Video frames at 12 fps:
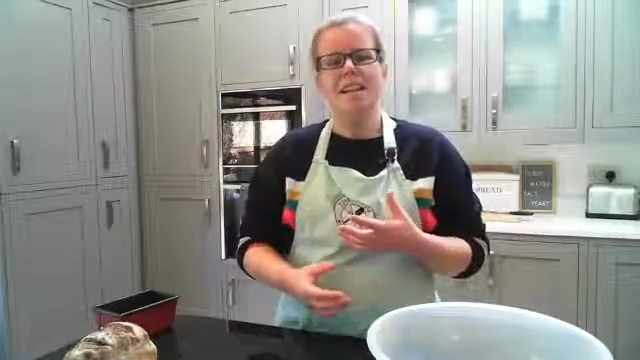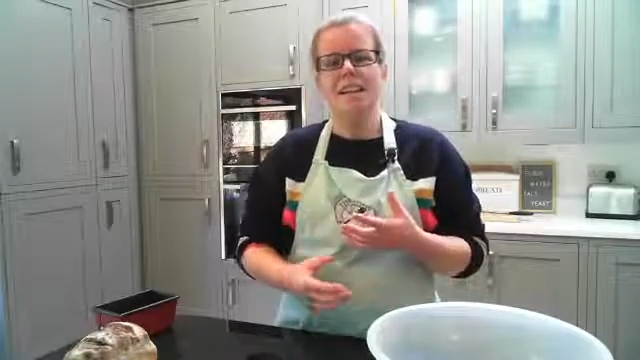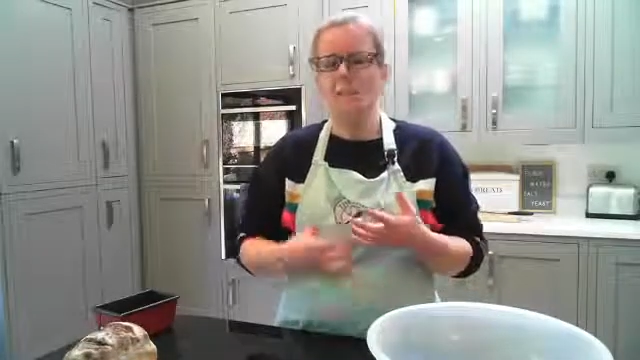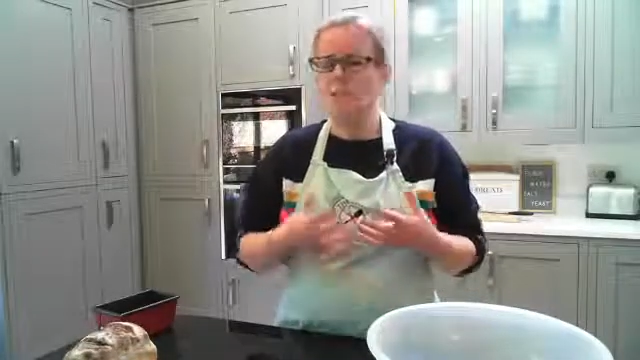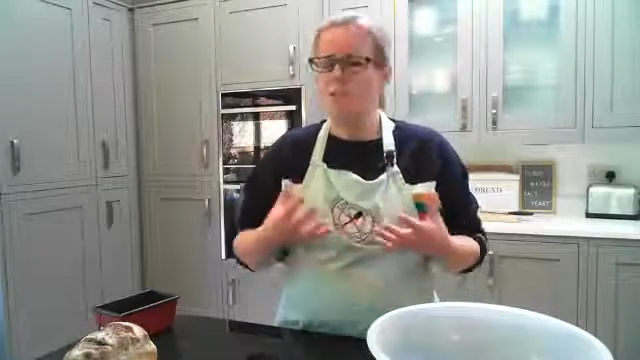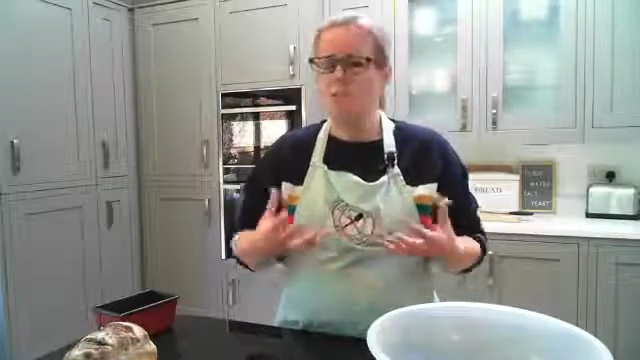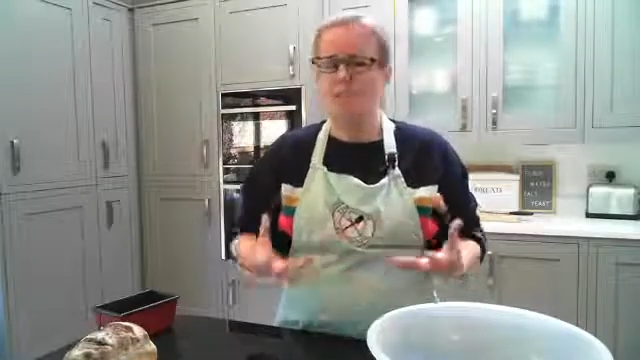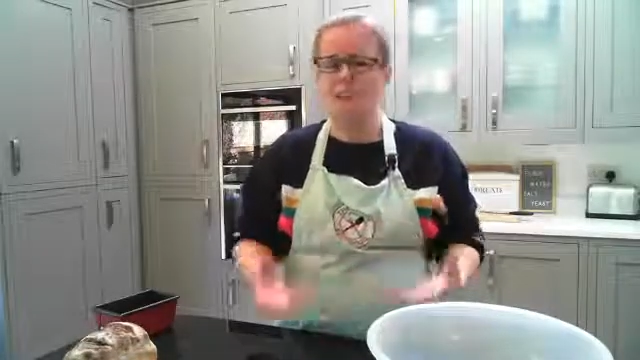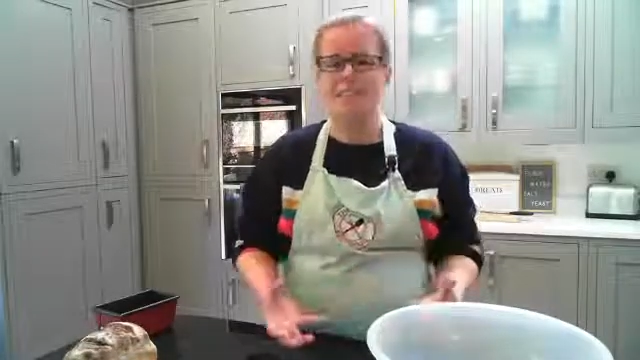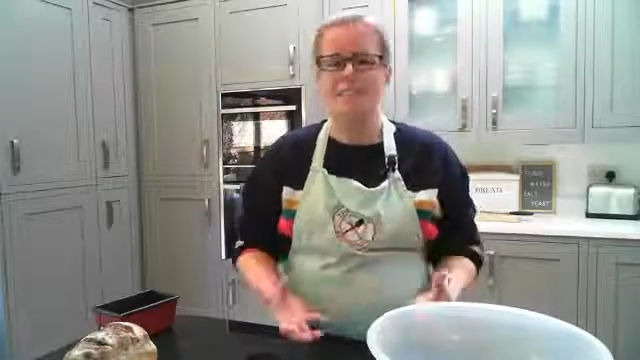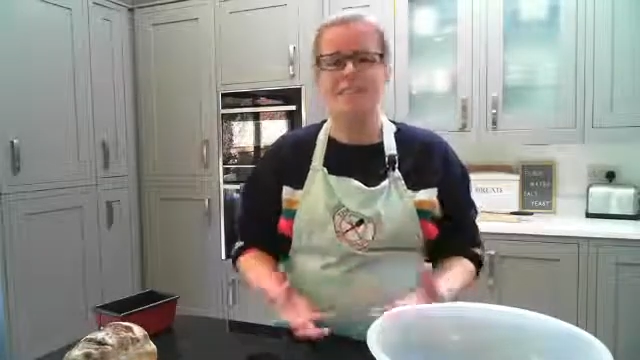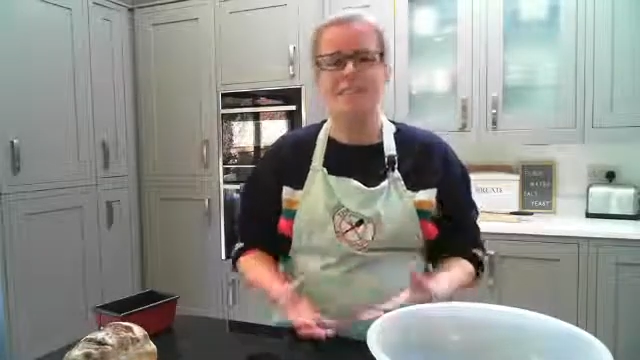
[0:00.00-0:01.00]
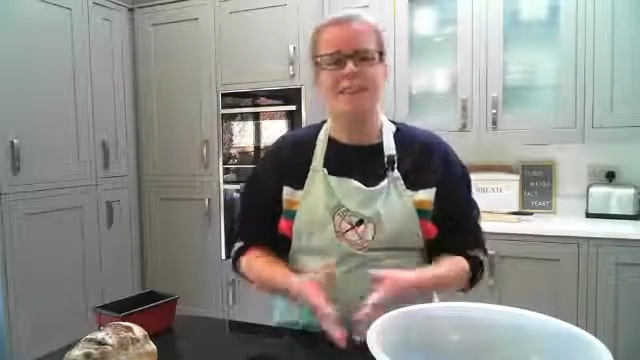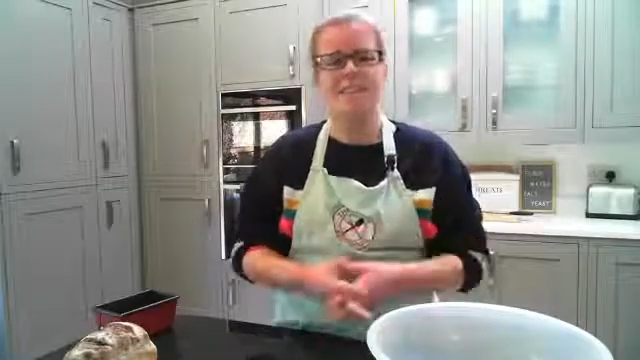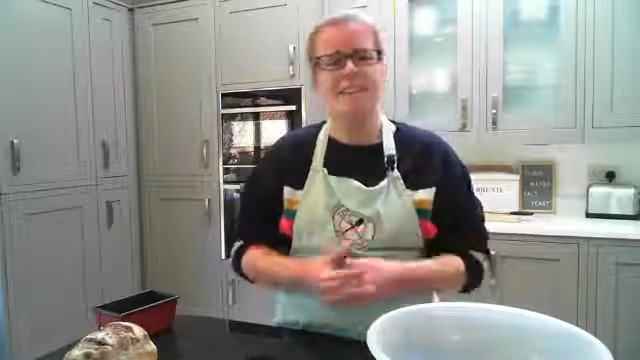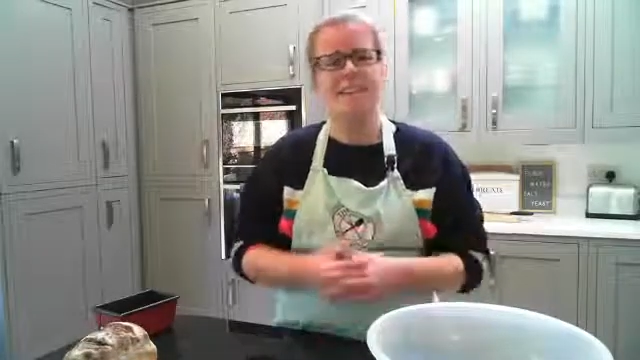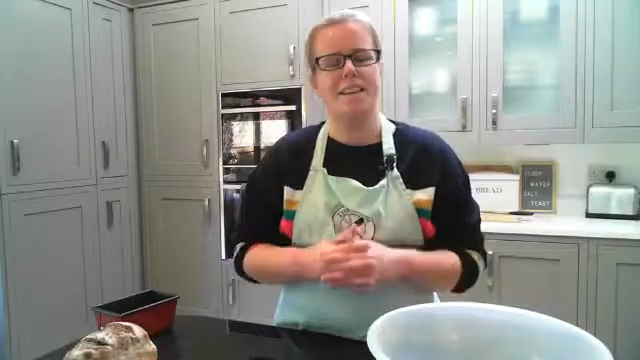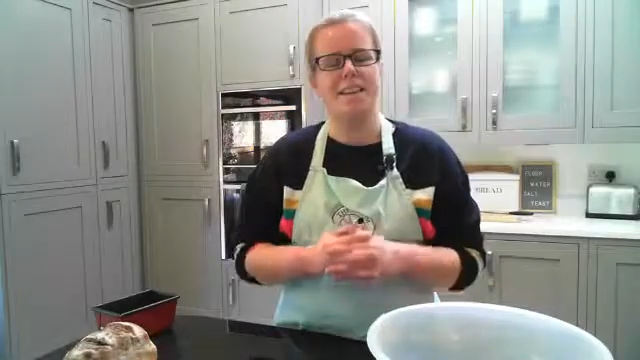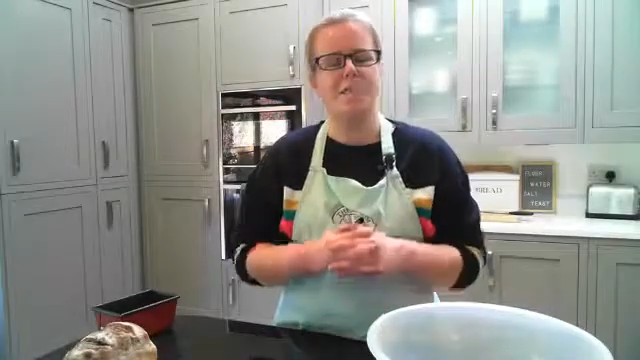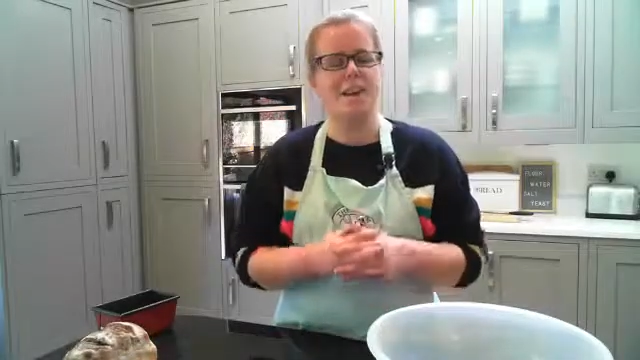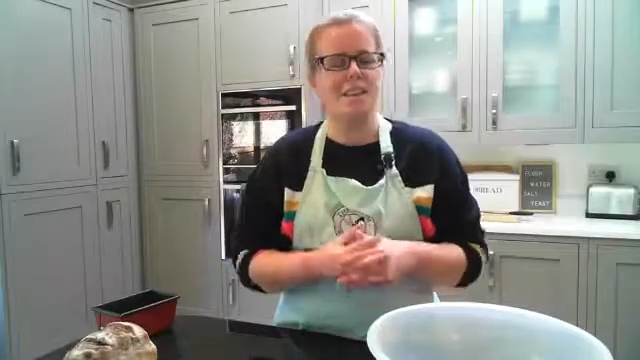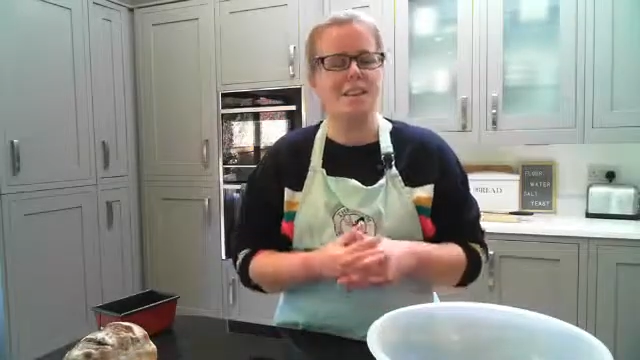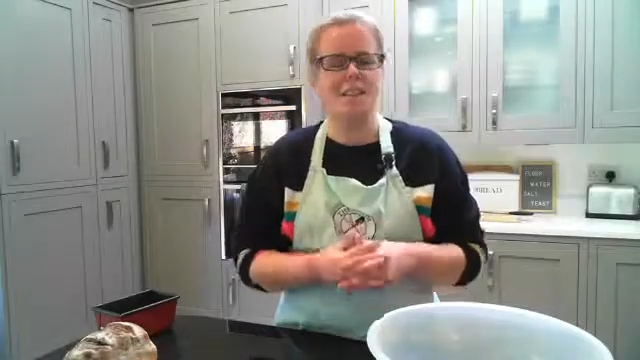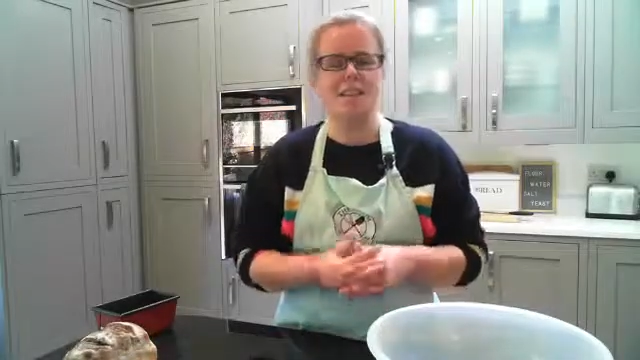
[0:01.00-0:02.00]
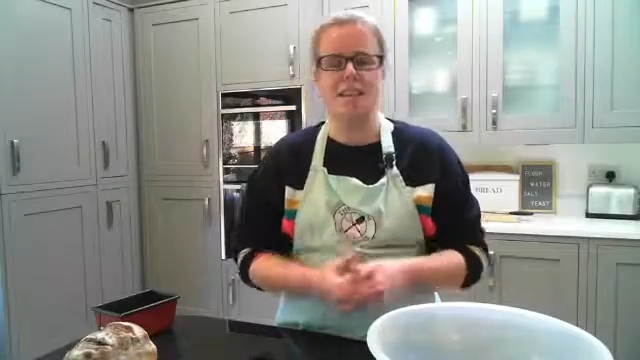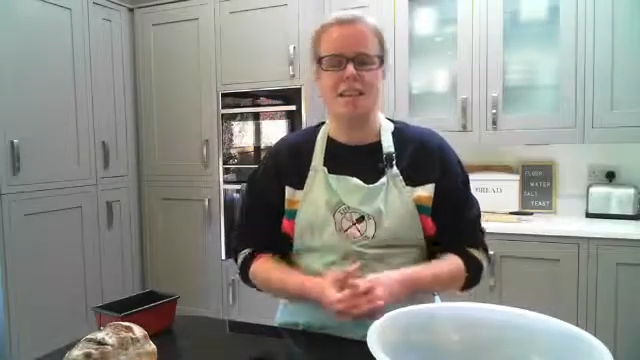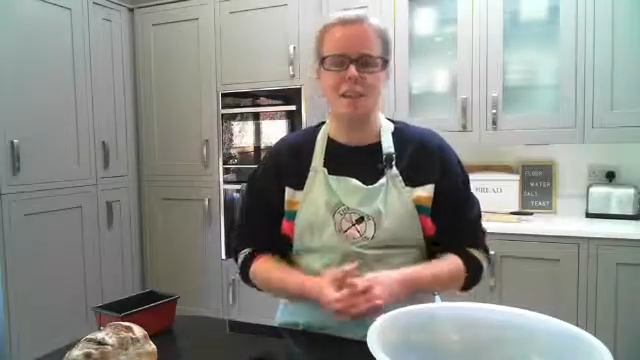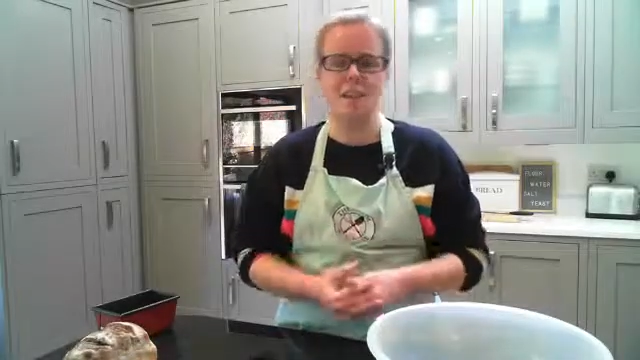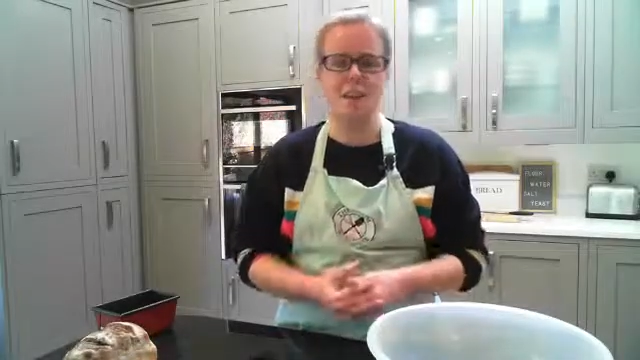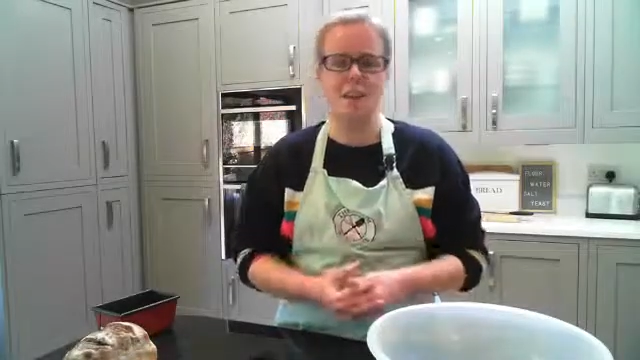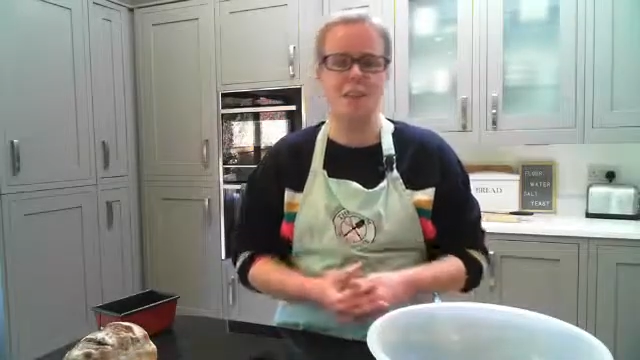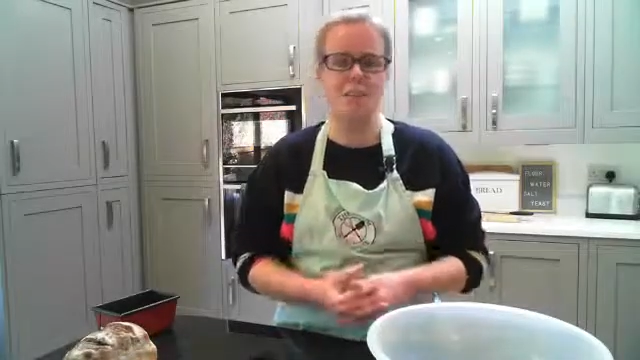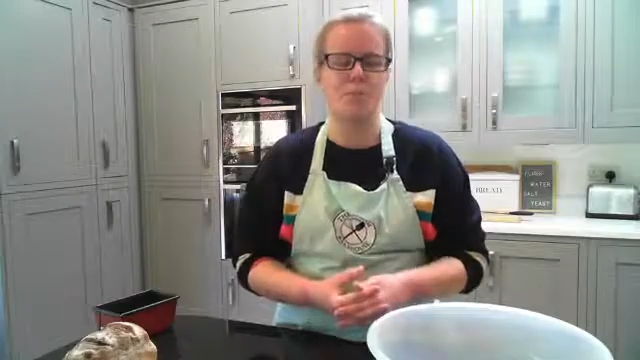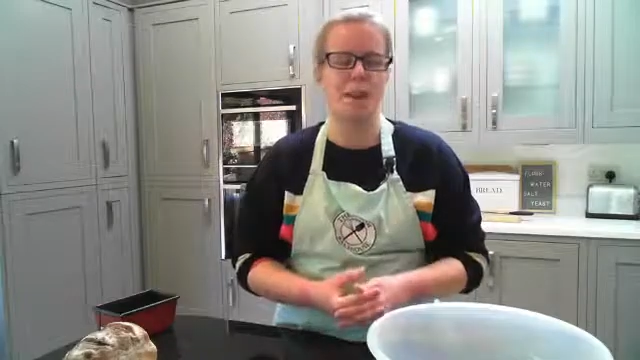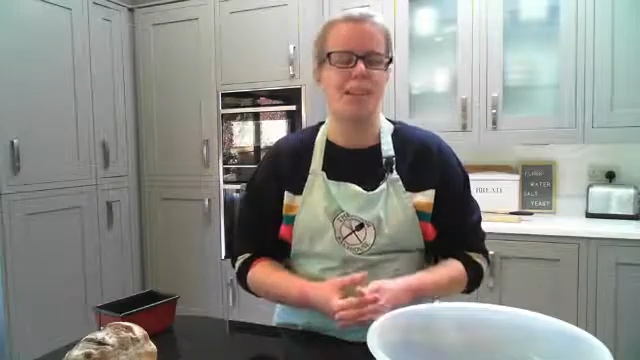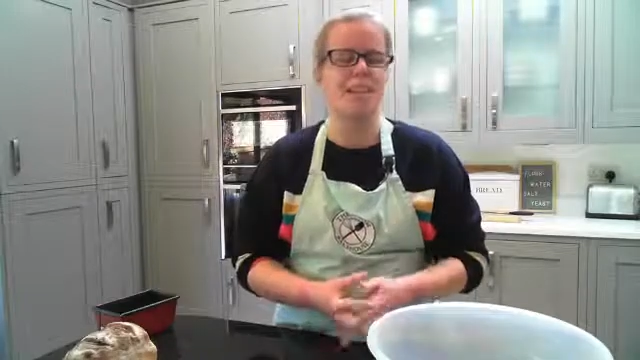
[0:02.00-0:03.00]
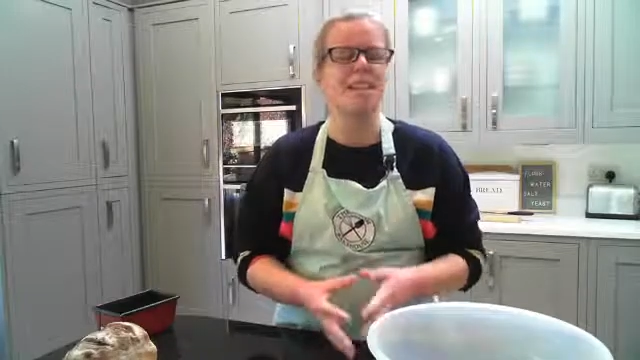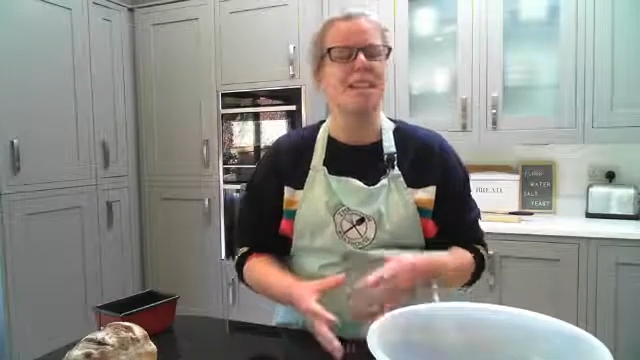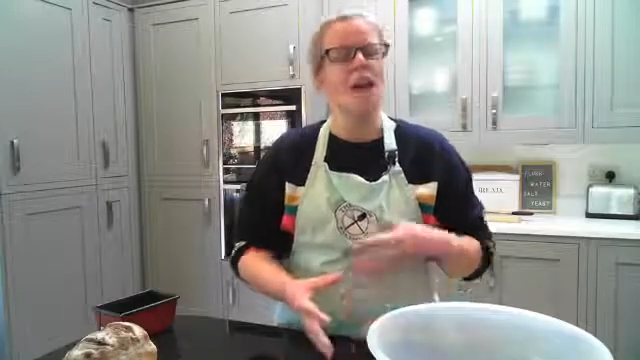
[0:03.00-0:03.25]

It will still taste amazing, you'll bake some delicious fresh bread,